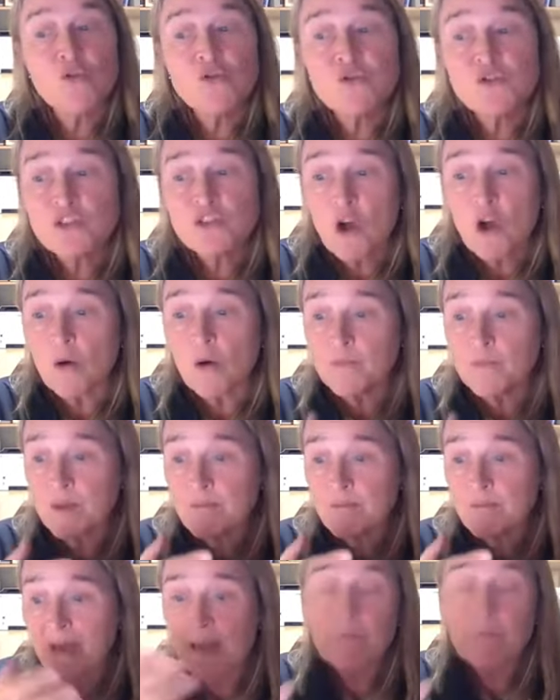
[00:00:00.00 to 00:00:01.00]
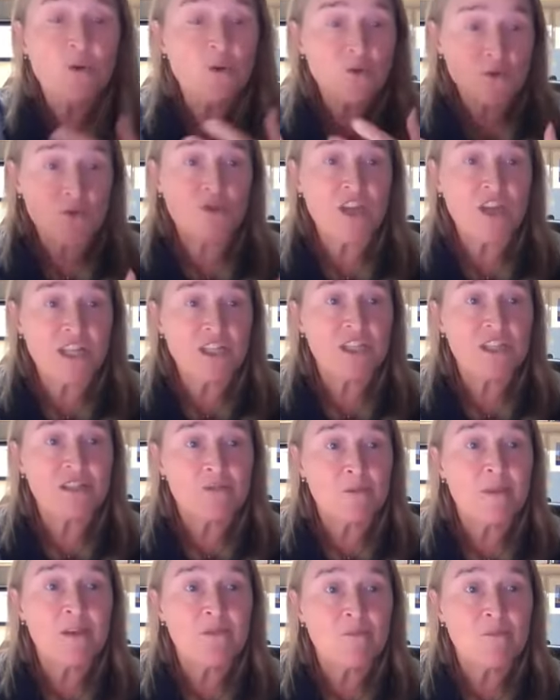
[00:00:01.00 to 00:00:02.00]
you stop the menopausal
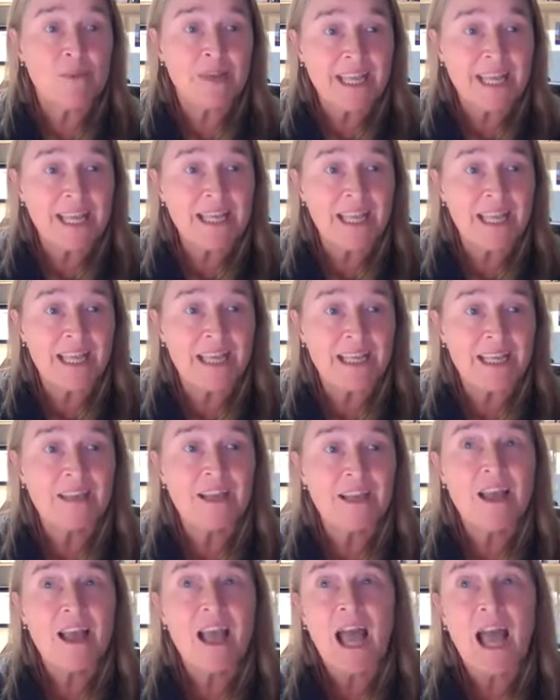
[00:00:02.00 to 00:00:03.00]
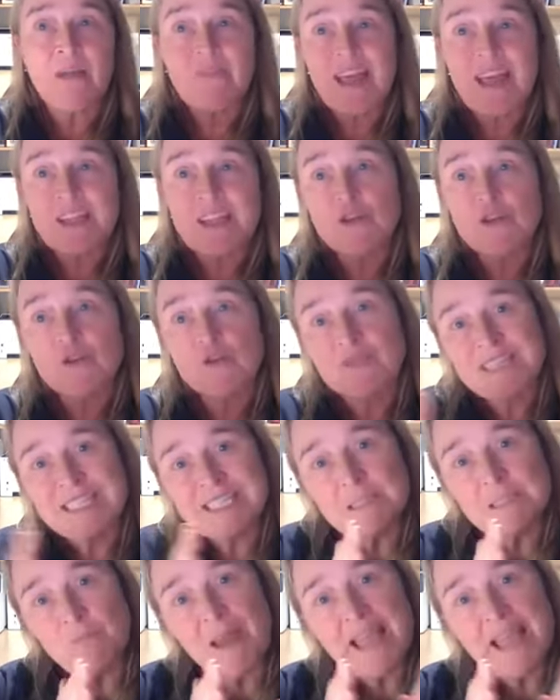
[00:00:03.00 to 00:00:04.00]
changes from even beginning, and then you
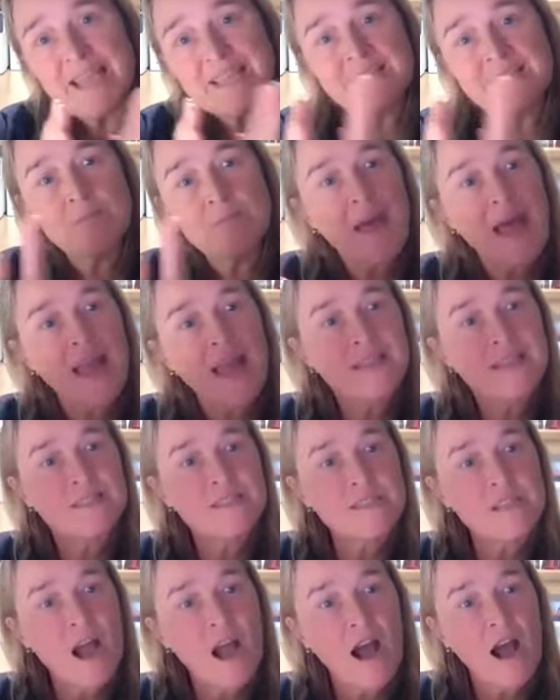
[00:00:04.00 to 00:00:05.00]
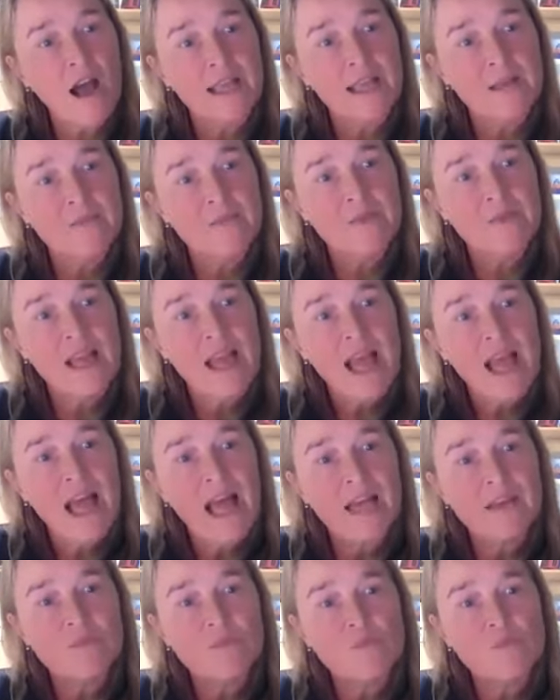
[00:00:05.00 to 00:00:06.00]
displace them back in time.
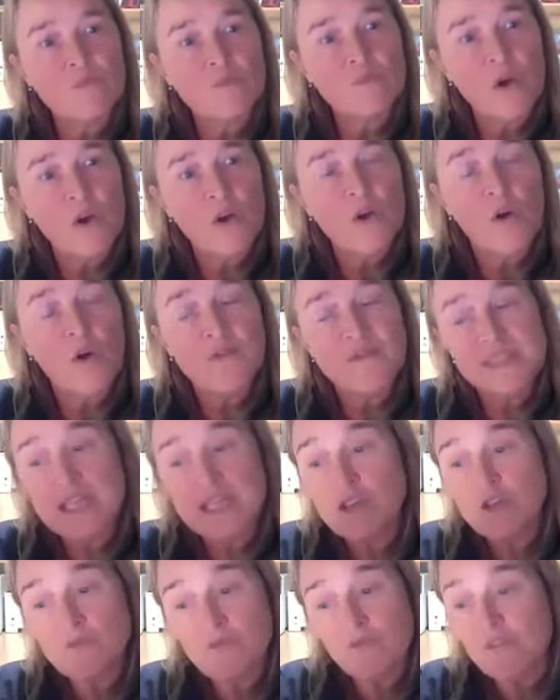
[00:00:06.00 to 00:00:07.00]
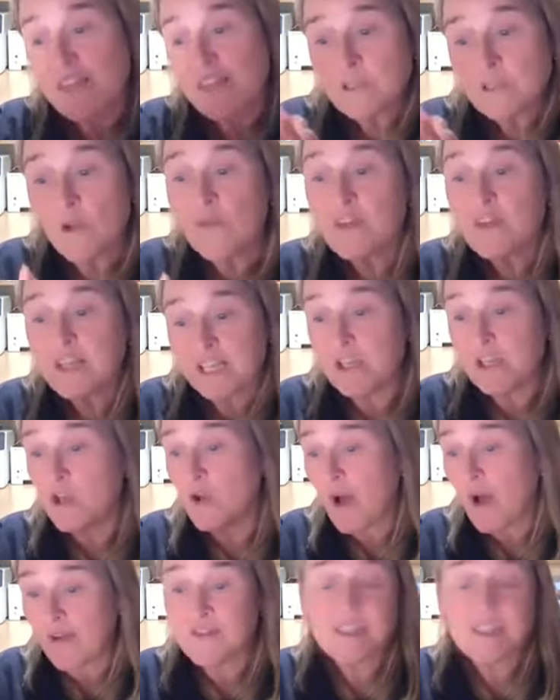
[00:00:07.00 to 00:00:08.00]
And obviously, philosophically,
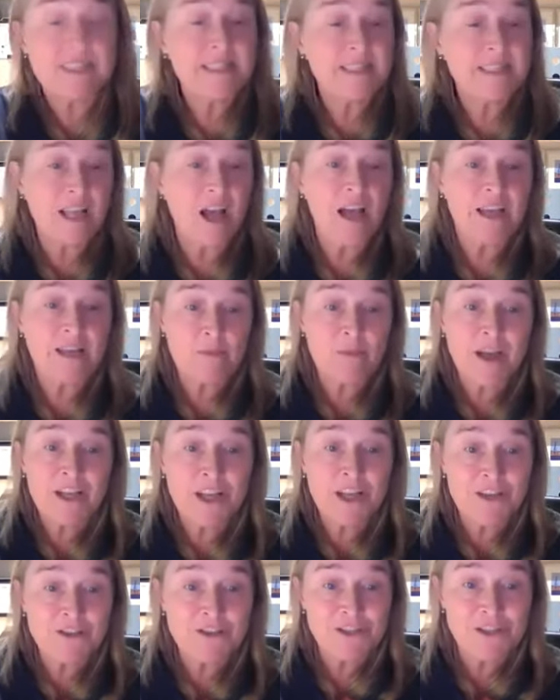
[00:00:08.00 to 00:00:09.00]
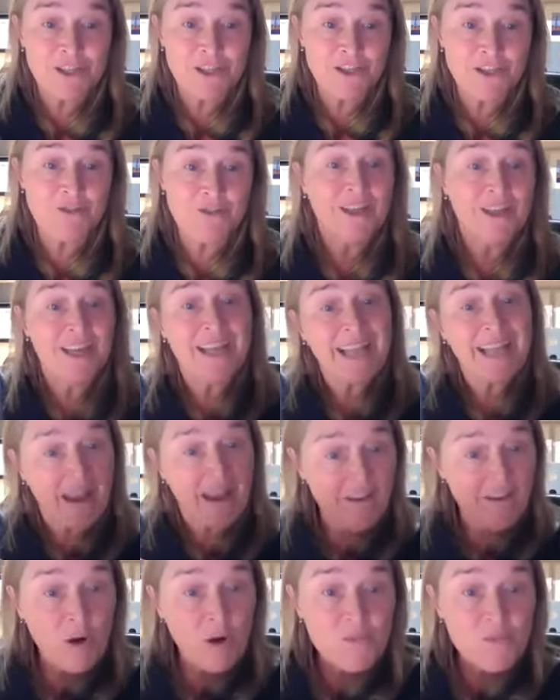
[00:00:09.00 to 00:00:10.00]
you have to decide, am I going to
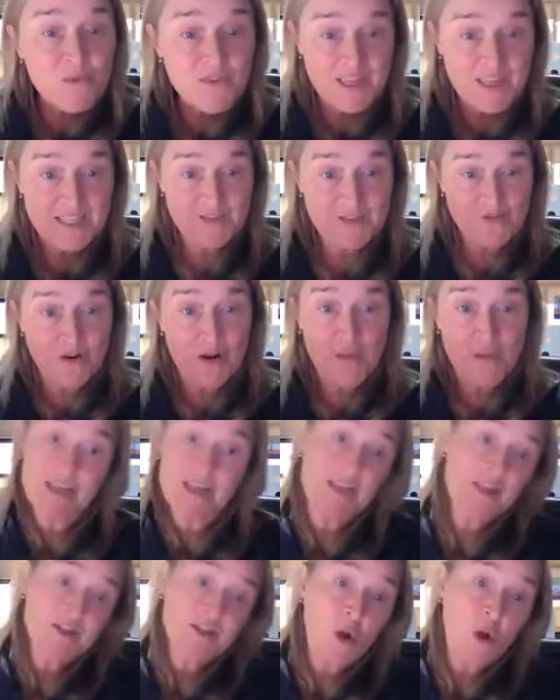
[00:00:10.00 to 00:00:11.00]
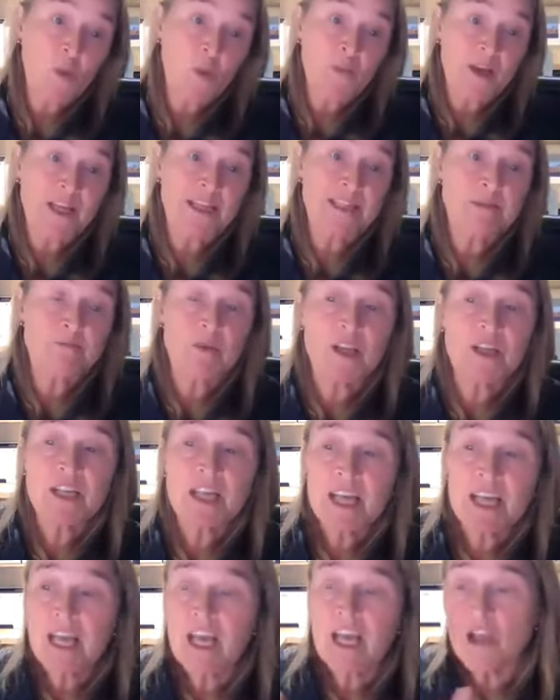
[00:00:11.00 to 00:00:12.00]
carry on with this or I'm going to stop it?
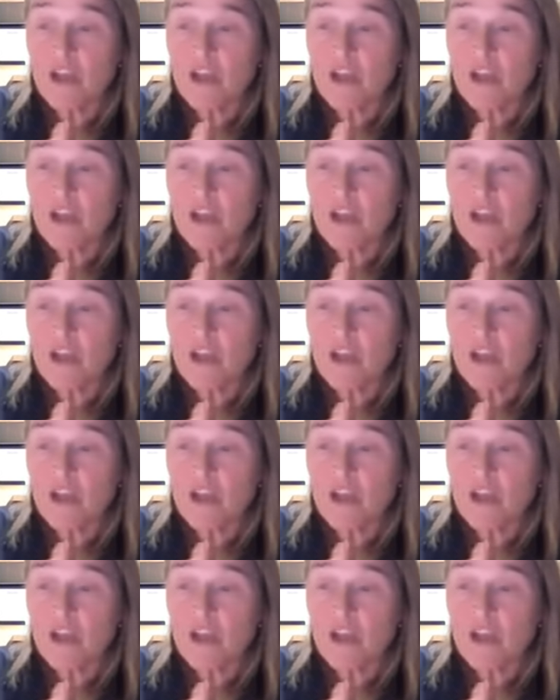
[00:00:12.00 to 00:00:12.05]
But